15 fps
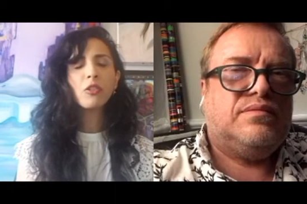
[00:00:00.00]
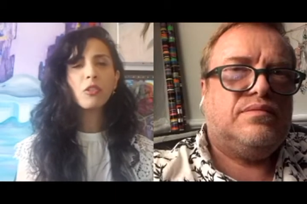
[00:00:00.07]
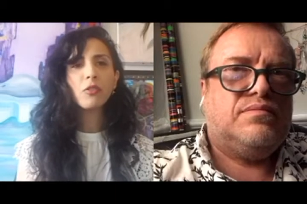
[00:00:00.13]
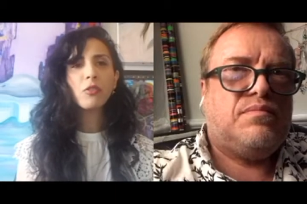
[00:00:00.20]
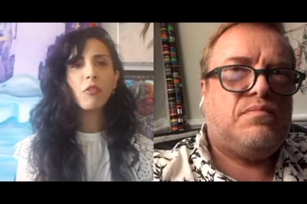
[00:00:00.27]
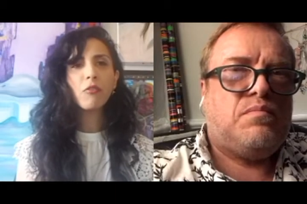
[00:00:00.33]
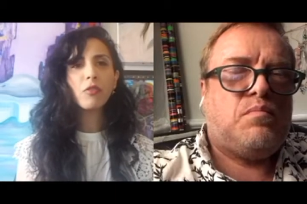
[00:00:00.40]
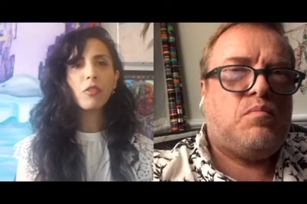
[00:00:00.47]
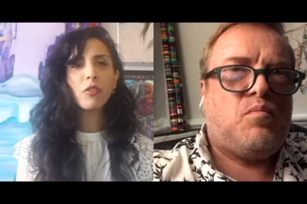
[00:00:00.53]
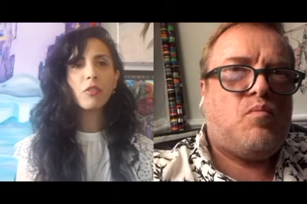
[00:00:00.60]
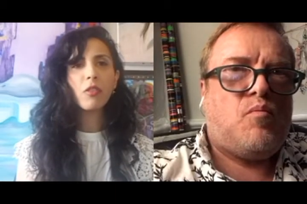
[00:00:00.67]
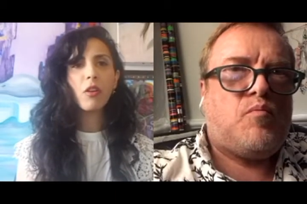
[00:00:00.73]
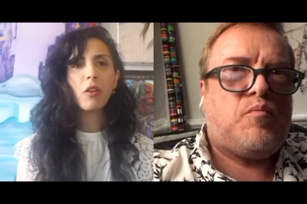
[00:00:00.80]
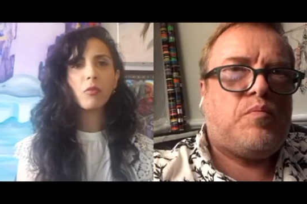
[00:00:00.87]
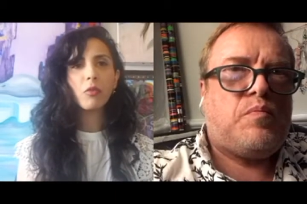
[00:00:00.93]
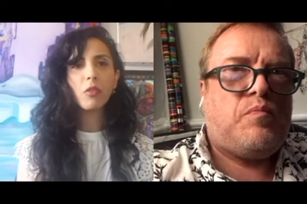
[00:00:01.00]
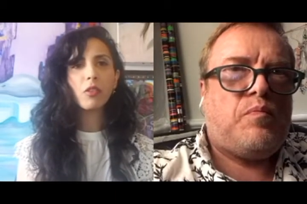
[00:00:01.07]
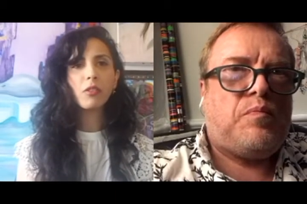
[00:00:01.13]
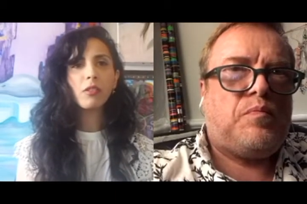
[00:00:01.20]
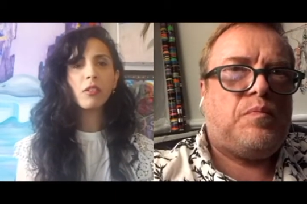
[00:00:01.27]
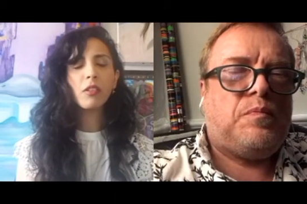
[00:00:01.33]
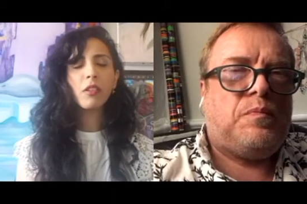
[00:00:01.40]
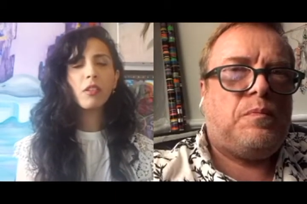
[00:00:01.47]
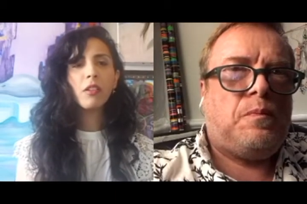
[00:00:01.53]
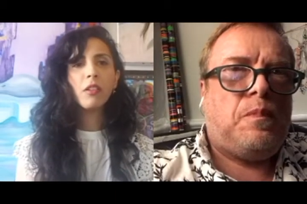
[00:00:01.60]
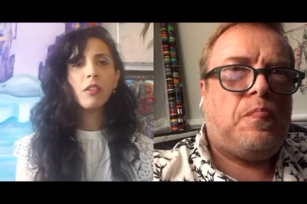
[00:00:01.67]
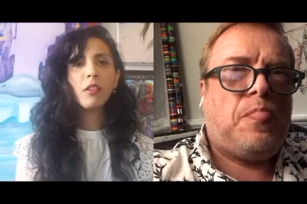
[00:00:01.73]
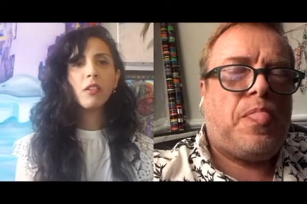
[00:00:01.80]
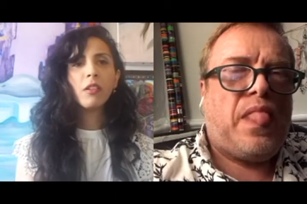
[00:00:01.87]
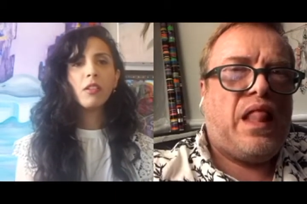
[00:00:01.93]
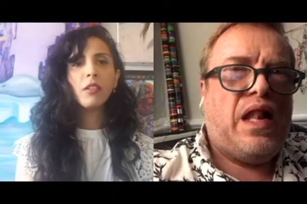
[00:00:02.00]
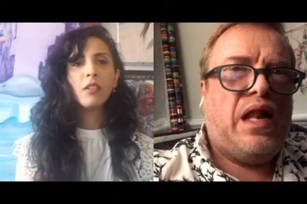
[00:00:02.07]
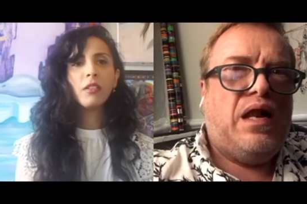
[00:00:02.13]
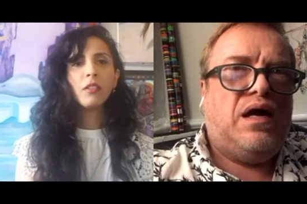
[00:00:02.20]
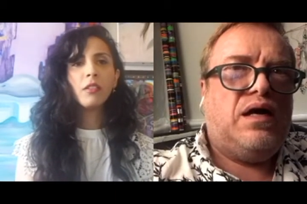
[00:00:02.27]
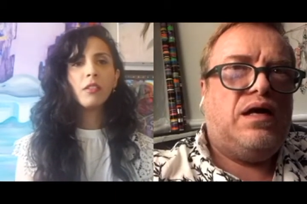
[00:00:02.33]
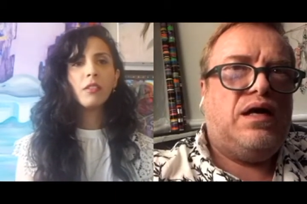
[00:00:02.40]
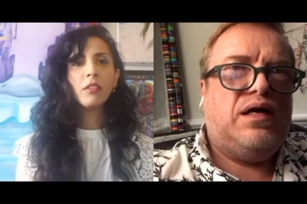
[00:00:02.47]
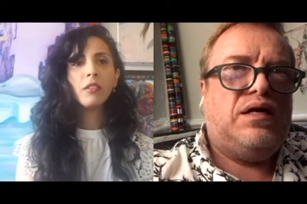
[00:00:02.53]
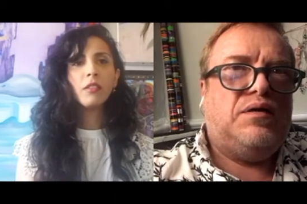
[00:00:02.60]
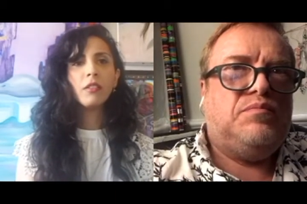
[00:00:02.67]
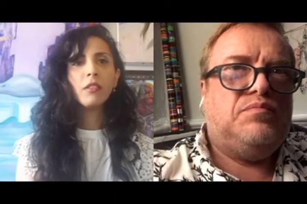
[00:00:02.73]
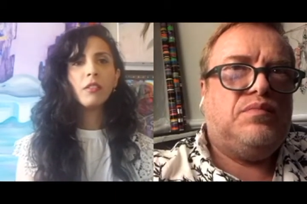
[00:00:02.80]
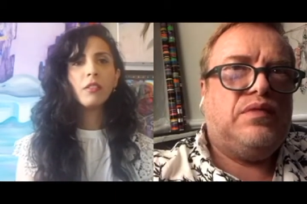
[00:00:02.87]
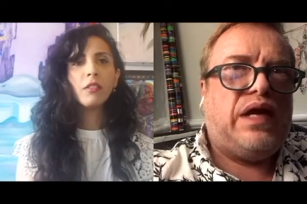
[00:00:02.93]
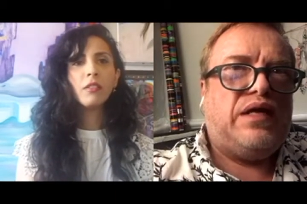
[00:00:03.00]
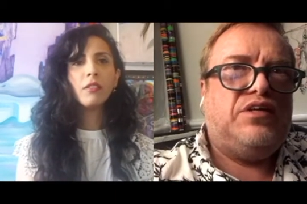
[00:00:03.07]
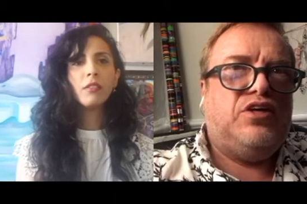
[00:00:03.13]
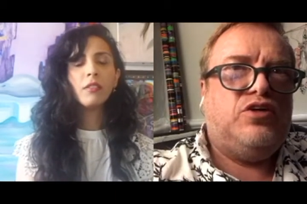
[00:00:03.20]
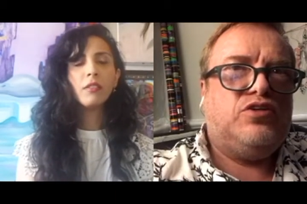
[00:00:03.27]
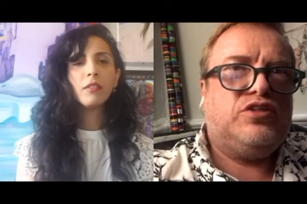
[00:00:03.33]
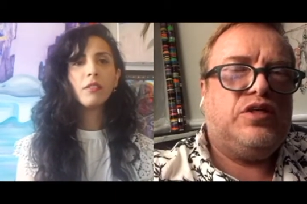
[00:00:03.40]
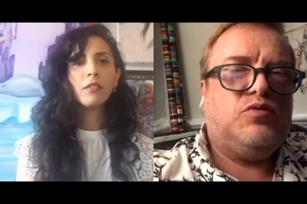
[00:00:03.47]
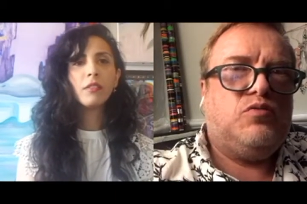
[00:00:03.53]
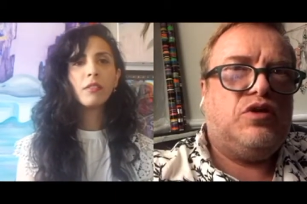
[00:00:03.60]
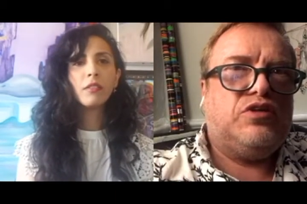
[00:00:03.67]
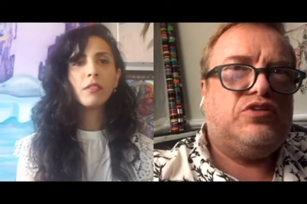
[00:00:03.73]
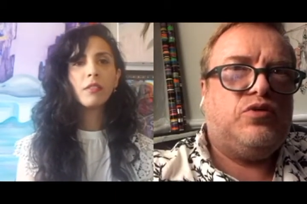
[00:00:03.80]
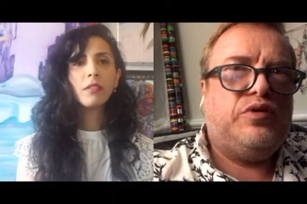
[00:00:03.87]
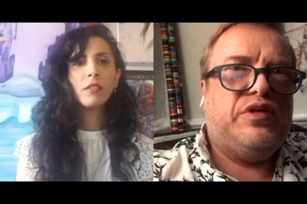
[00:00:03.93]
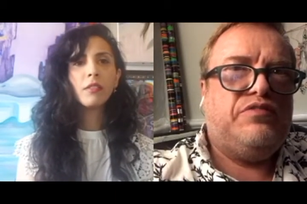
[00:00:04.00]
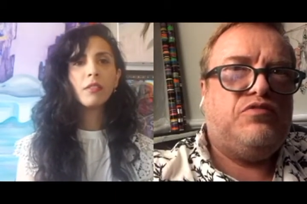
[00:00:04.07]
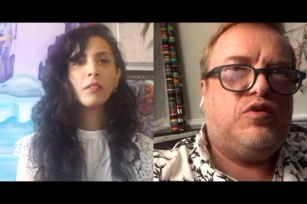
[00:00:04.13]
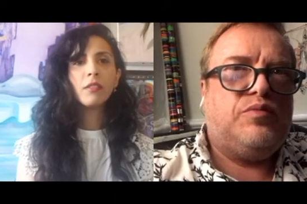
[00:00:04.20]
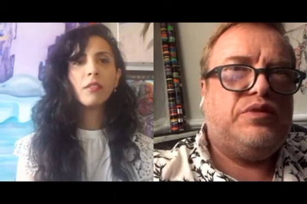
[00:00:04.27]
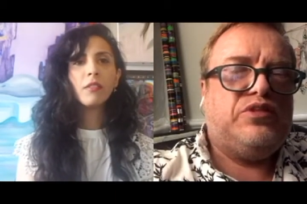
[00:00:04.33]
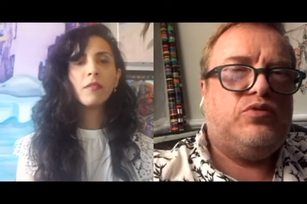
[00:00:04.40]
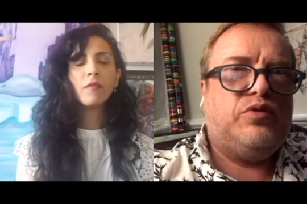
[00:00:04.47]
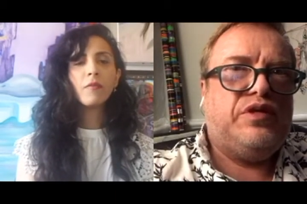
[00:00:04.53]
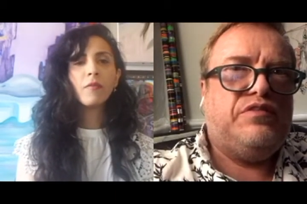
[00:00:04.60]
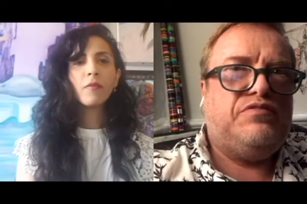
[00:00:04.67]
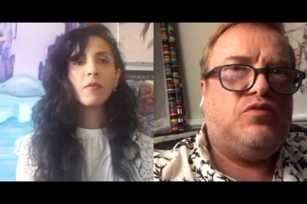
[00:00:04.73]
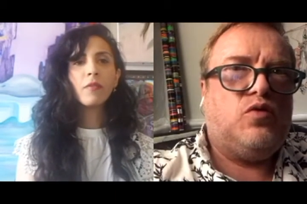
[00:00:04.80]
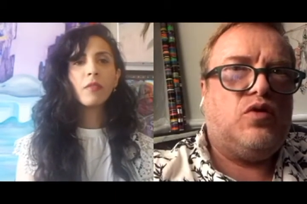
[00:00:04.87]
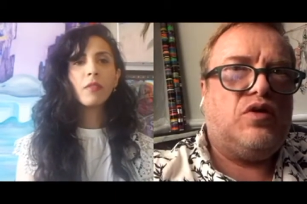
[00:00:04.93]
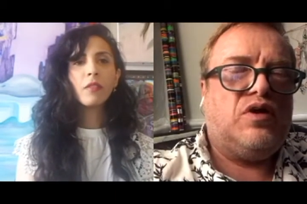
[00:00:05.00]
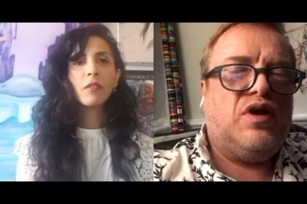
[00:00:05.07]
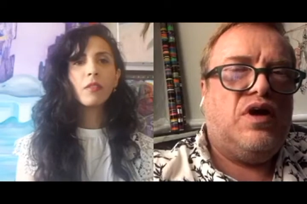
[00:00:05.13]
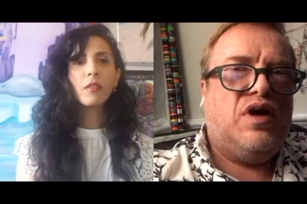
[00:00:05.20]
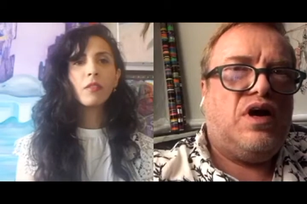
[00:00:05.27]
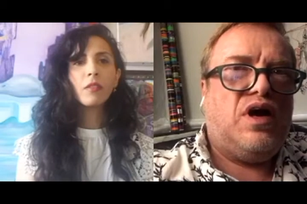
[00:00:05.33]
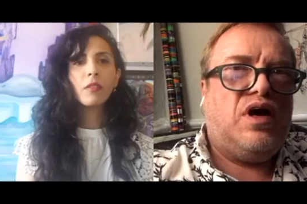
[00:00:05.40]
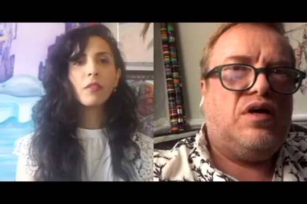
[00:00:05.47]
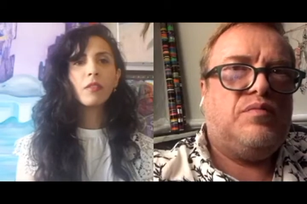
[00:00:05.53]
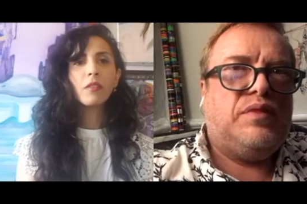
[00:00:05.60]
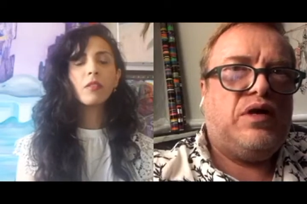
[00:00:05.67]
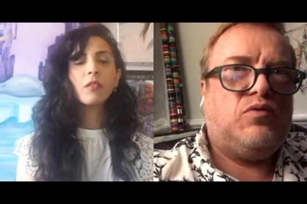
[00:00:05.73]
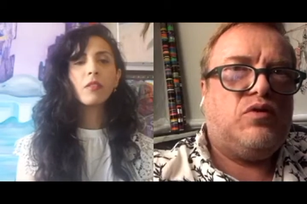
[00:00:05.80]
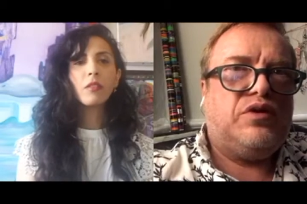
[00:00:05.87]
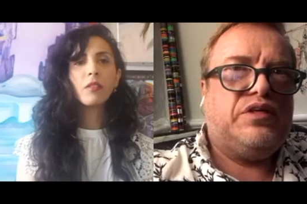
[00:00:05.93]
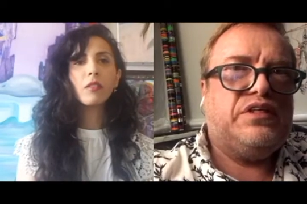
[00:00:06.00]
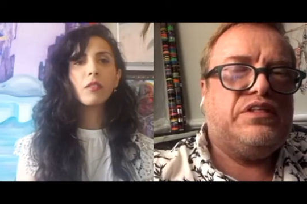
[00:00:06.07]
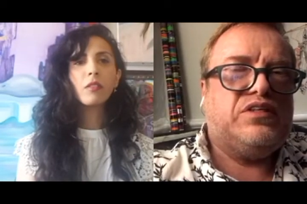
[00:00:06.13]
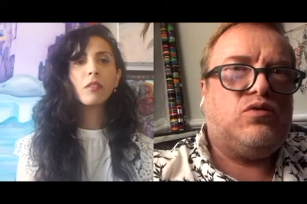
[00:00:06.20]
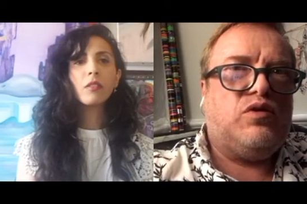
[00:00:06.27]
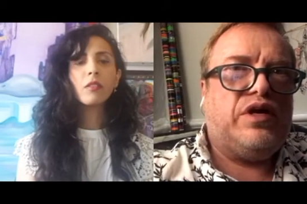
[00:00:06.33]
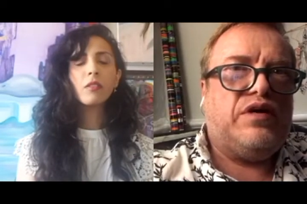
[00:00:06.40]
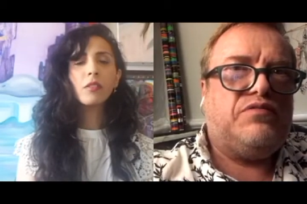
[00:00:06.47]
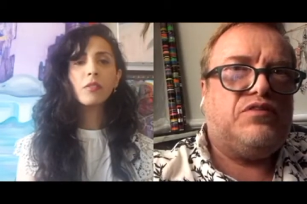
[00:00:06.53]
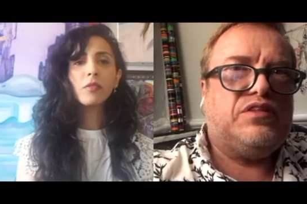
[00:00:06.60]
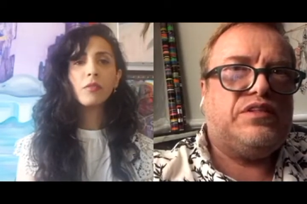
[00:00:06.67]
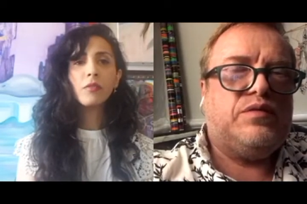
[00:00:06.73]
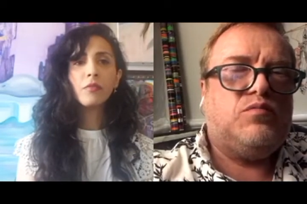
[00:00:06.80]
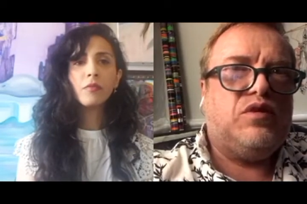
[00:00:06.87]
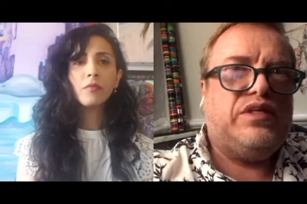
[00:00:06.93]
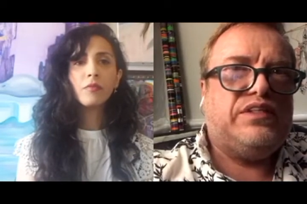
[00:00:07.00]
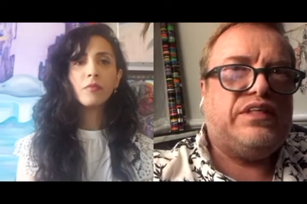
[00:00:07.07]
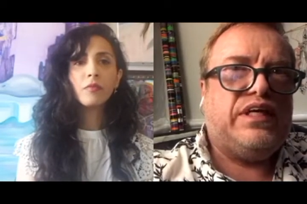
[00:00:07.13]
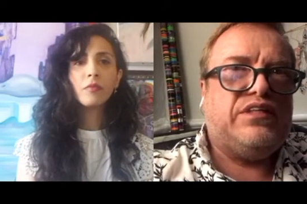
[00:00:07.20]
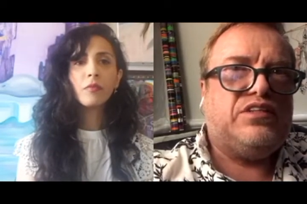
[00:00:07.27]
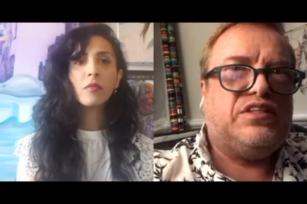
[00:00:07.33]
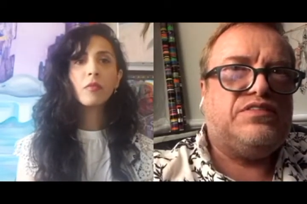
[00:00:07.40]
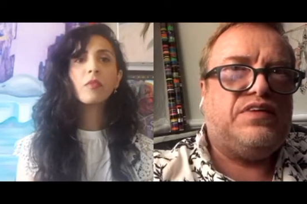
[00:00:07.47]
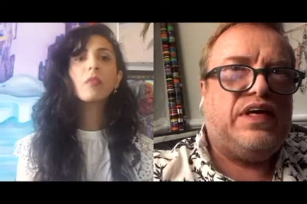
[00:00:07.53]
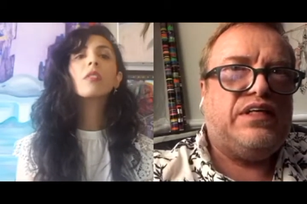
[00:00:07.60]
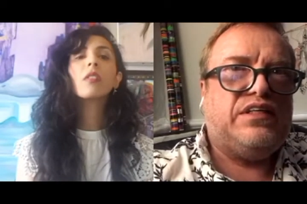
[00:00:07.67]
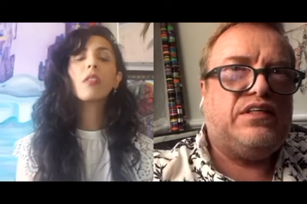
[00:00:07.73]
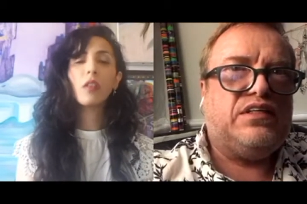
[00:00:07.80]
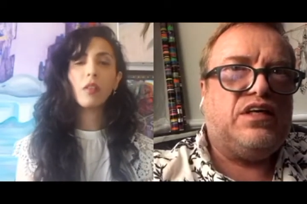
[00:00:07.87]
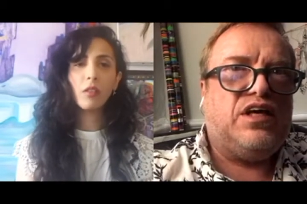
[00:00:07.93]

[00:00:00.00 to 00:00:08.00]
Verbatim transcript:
Speaker 1: of these artworks?
Speaker 2: I usually work 24 by 24. All of my work is square. For some reason, I just find it a lot